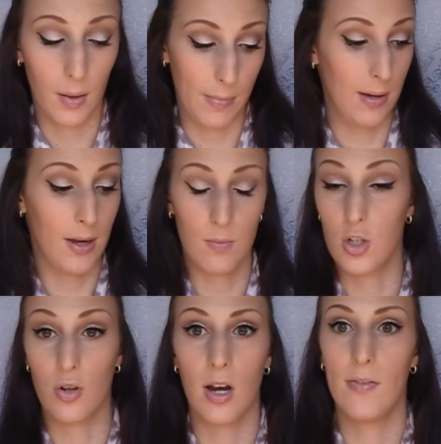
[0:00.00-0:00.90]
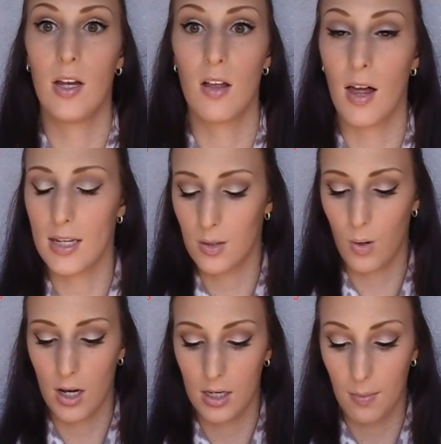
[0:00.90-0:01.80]
Maybe I'm just craving a glass of
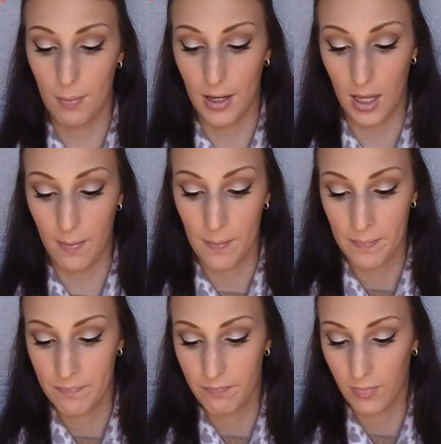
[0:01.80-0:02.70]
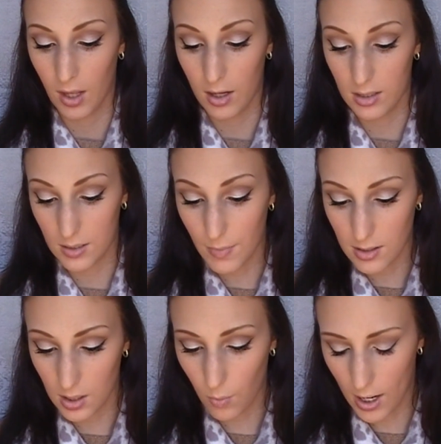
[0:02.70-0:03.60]
wine, but it
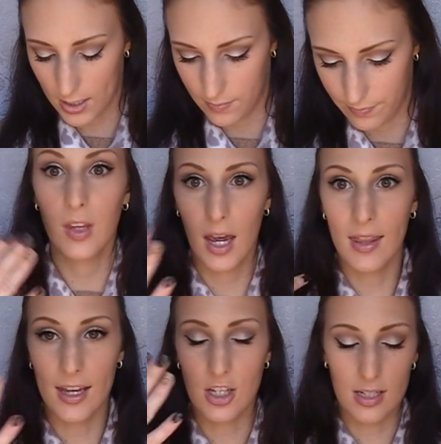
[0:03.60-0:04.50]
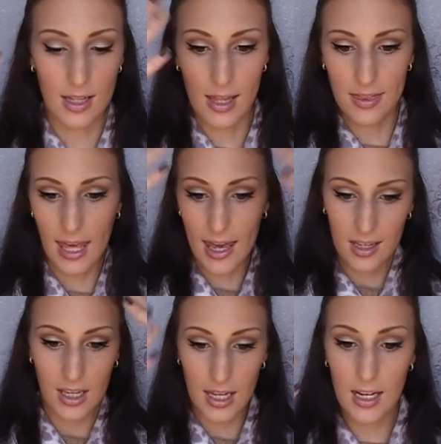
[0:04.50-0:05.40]
smells like wine. And I just let
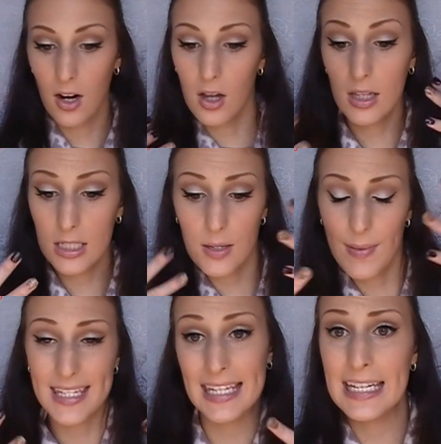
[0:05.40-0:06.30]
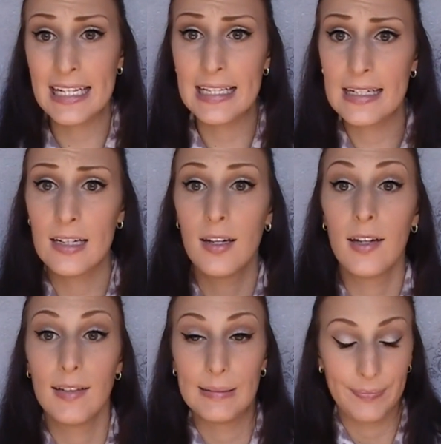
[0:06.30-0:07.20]
that get in all into my skin.
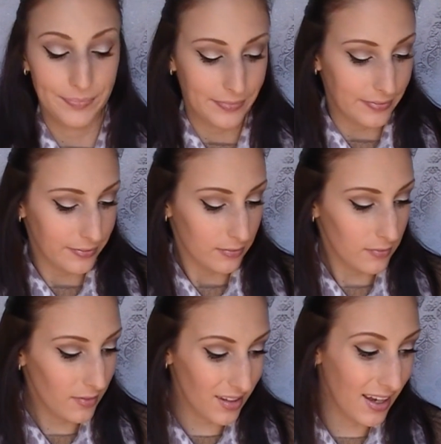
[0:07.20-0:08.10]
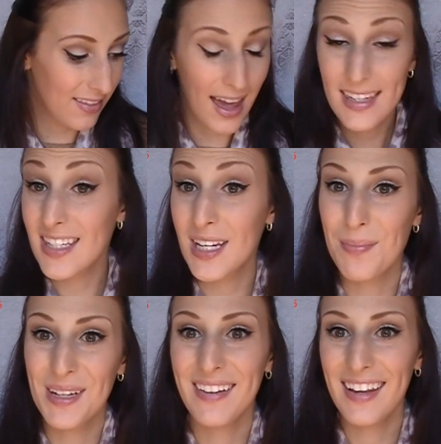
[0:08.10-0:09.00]
And that's
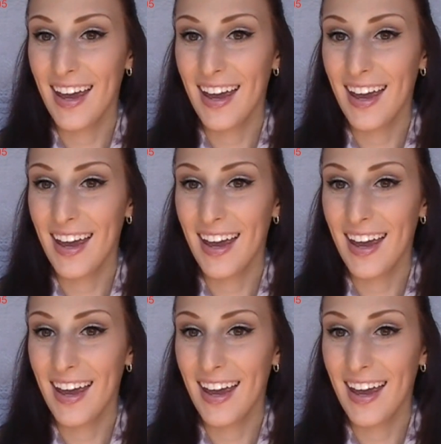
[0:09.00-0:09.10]
typically